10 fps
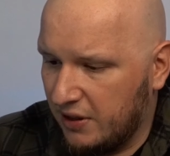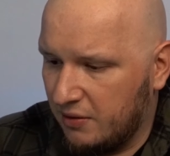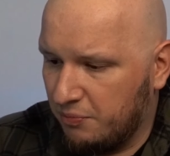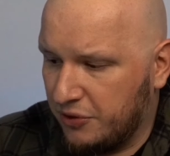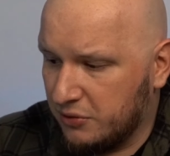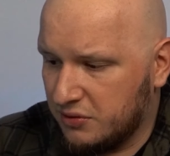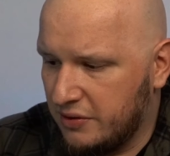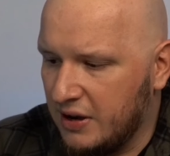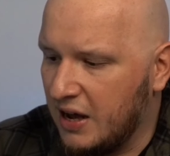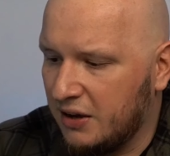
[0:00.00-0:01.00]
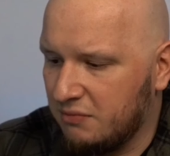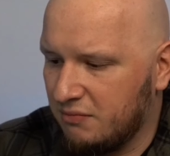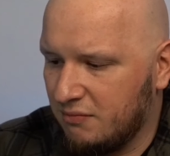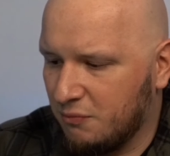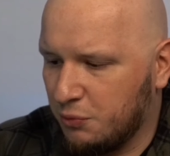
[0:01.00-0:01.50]
there's not
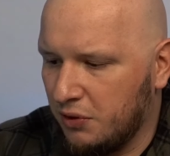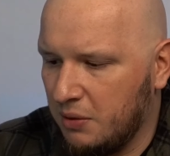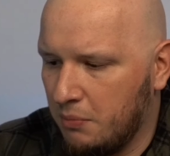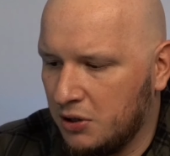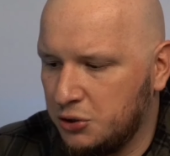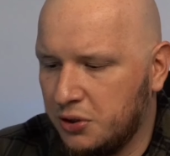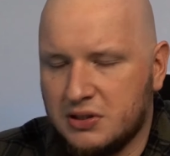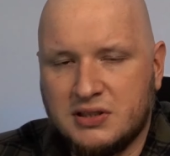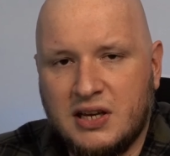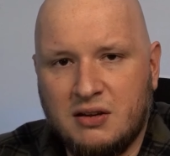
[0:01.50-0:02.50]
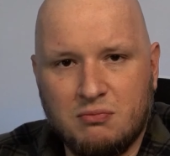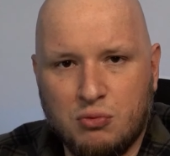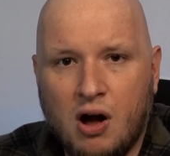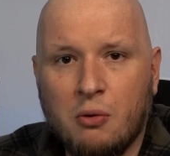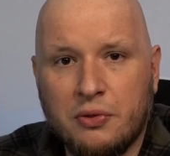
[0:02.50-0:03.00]
really much you can say
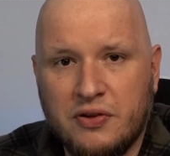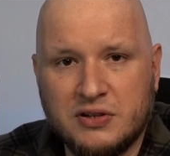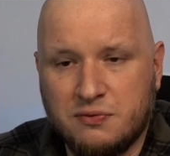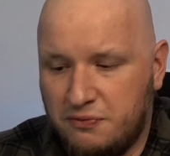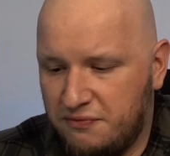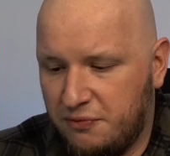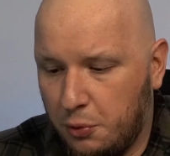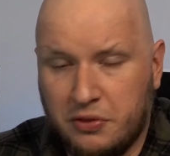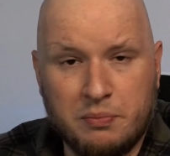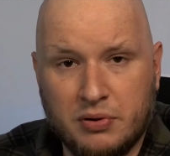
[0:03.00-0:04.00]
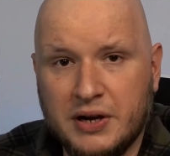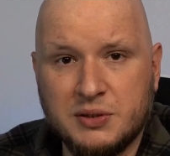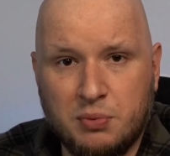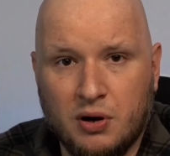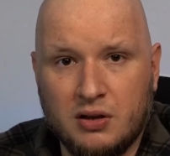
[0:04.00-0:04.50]
wrong with this for the price
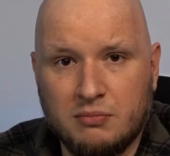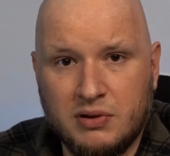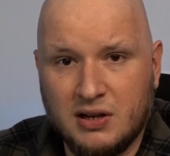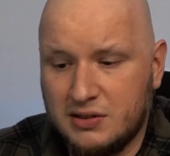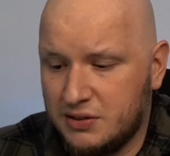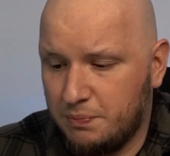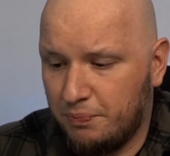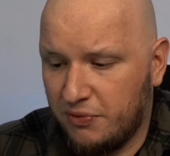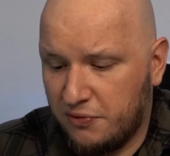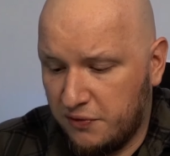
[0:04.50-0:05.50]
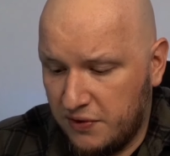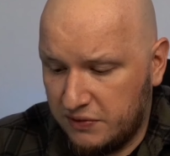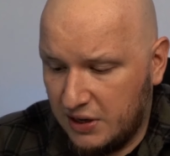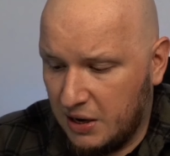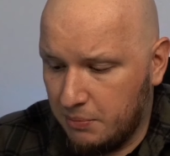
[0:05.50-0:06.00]
point, because for
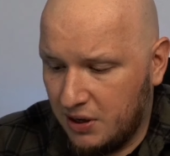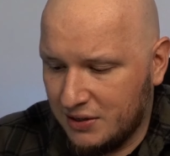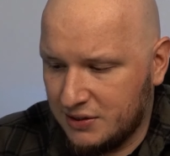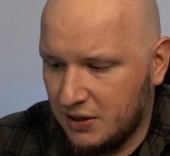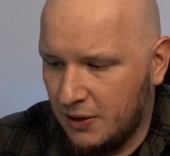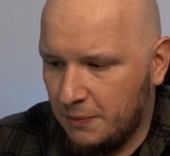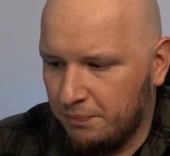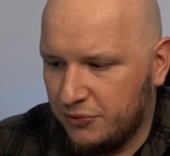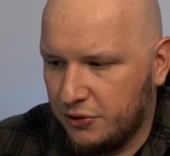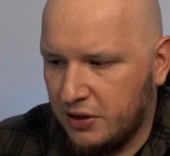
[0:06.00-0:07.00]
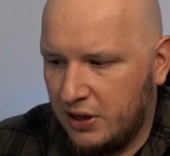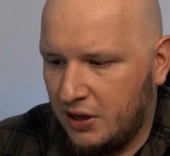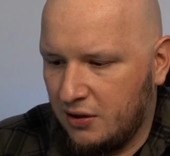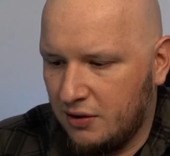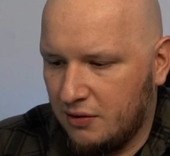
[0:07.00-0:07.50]
59 bucks, you're
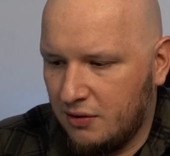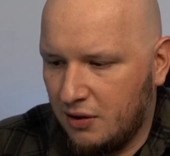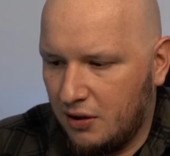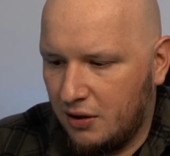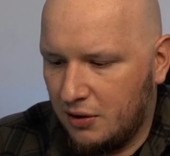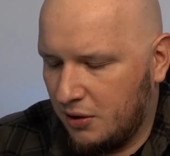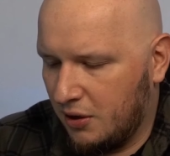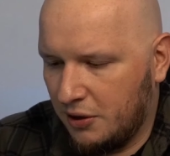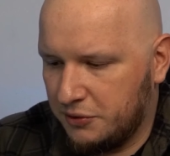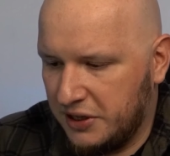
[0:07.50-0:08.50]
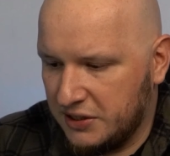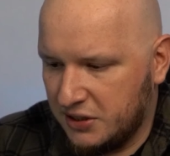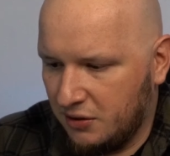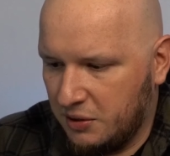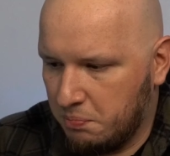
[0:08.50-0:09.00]
getting a
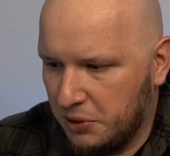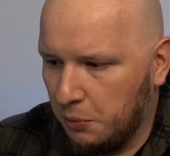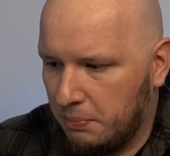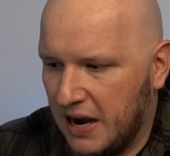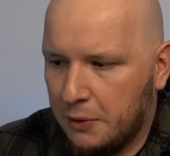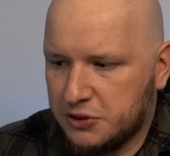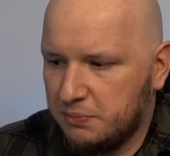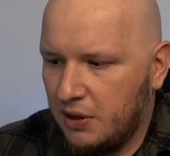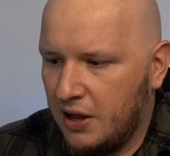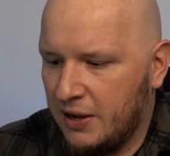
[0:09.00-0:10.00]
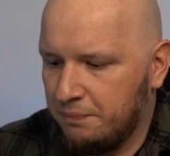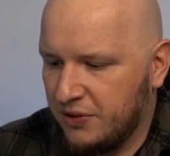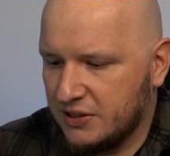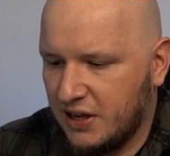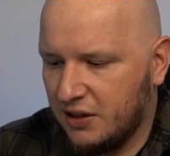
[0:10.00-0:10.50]
decently built power supply
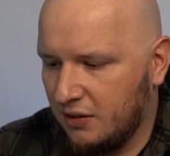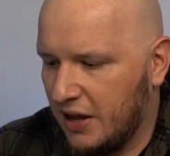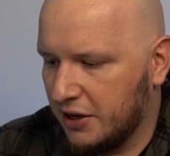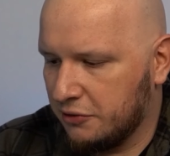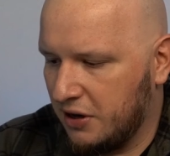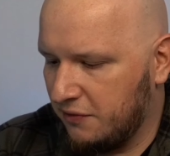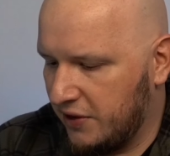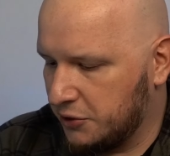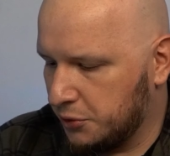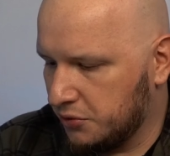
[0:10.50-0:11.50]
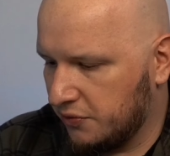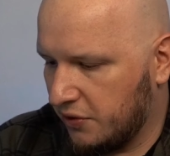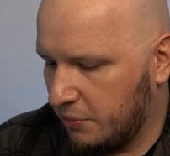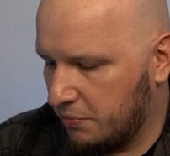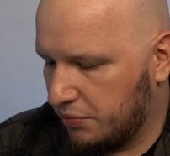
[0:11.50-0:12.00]
that's got a lot of great features
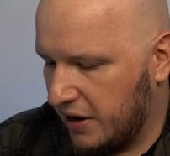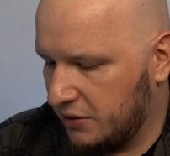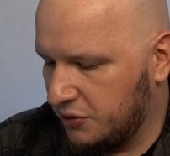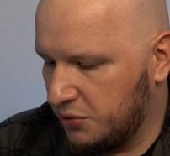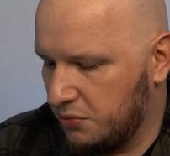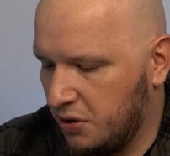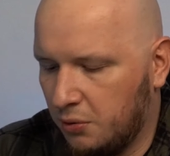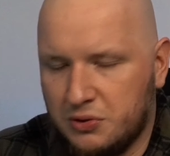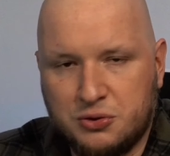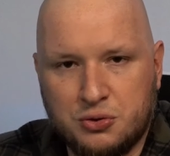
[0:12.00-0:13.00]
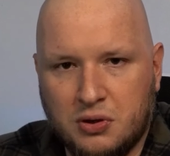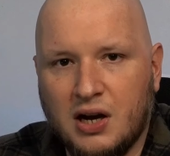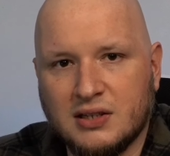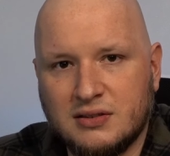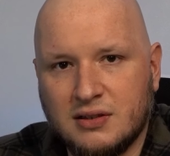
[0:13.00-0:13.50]
from a brand you know and
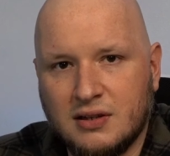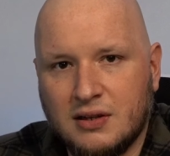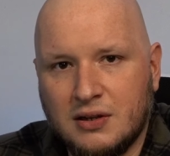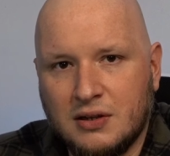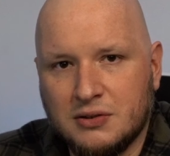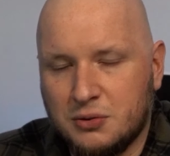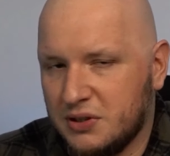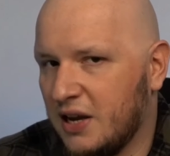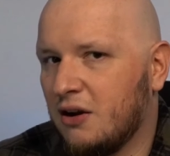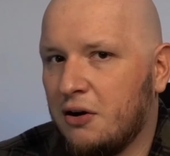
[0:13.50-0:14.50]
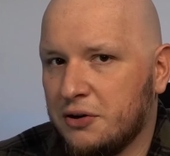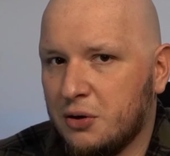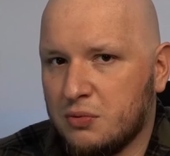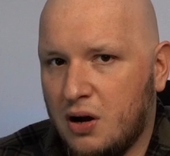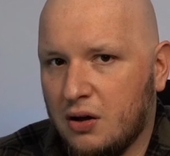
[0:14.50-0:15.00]
trust. So it's kind of hard to go
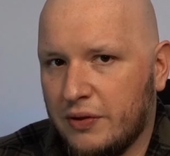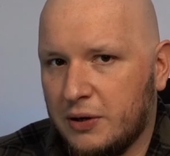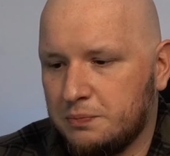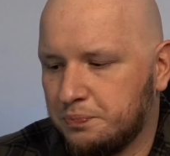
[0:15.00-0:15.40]
wrong there.